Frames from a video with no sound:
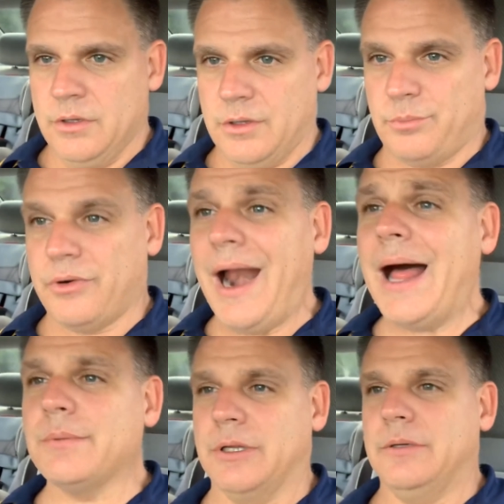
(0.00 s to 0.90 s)
The
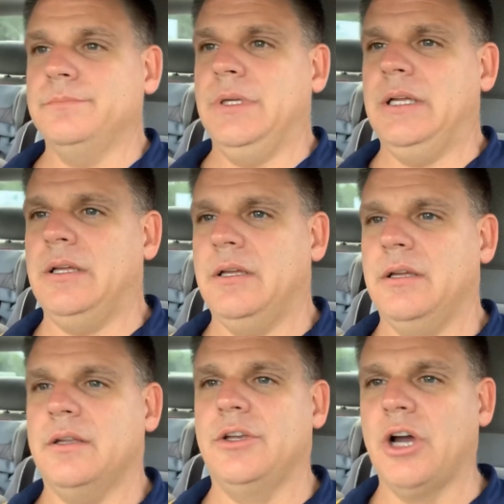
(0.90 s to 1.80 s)

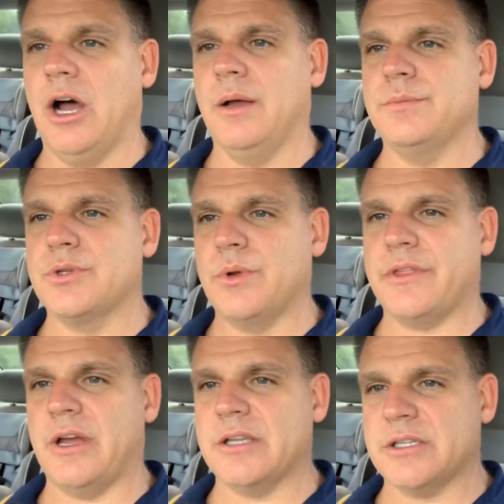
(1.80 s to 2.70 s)
problem comes
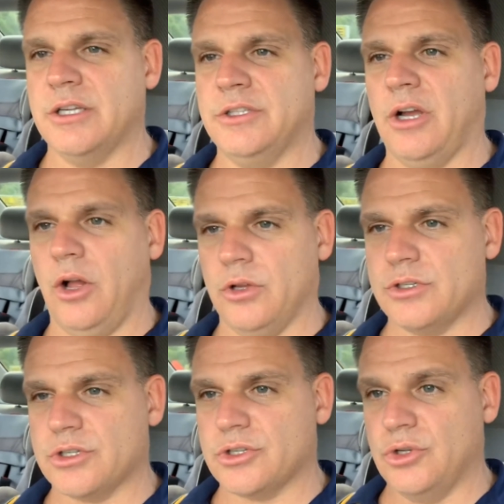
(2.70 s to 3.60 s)
with us
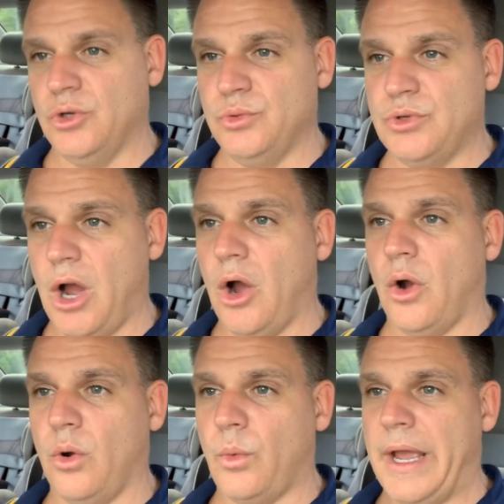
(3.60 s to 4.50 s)
adults who
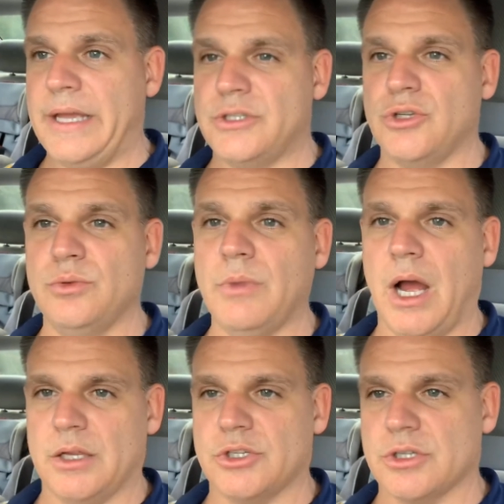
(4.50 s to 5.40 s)
know way too
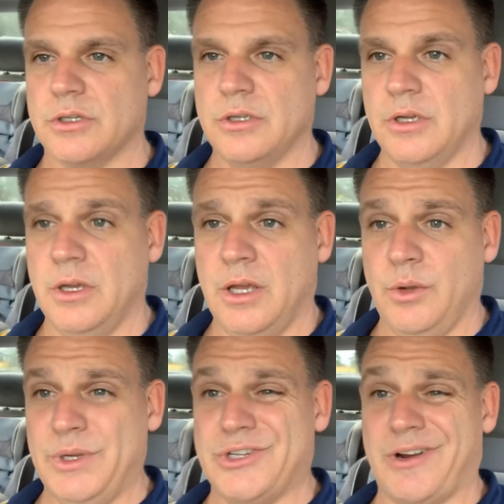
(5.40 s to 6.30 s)
much,
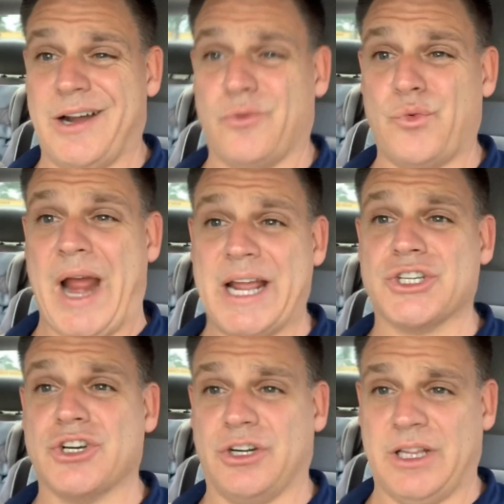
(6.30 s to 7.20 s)
and we try to
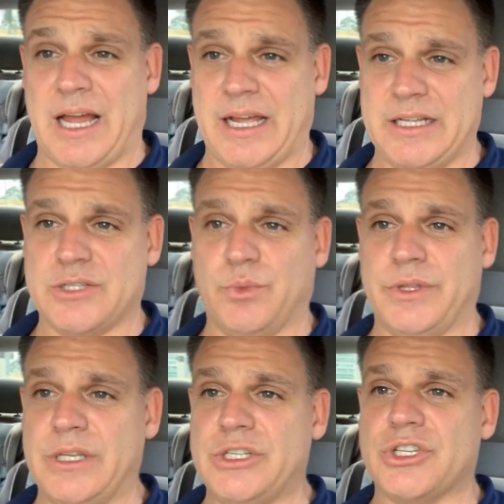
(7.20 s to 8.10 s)
rationalize
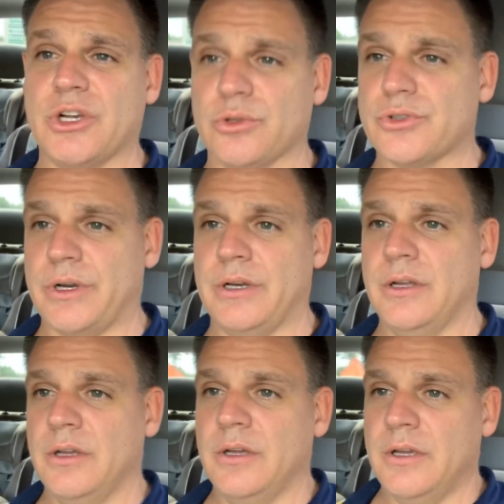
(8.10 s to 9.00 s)
with these
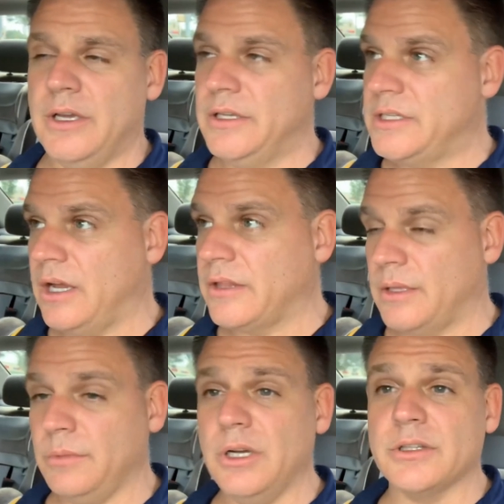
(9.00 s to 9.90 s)
children and tell
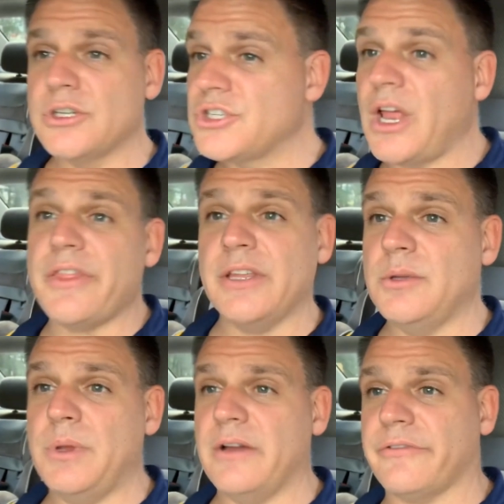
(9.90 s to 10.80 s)
them, look, there's nothing
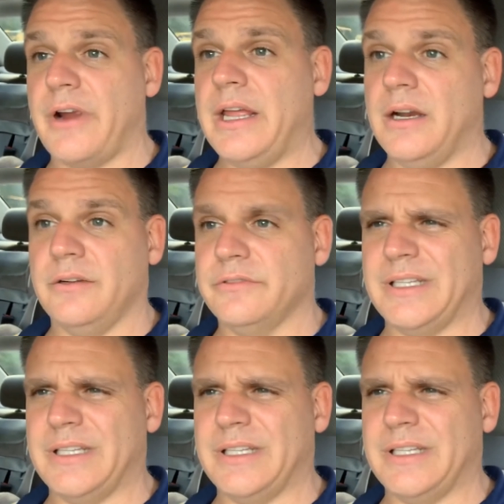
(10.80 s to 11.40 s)
to be afraid of.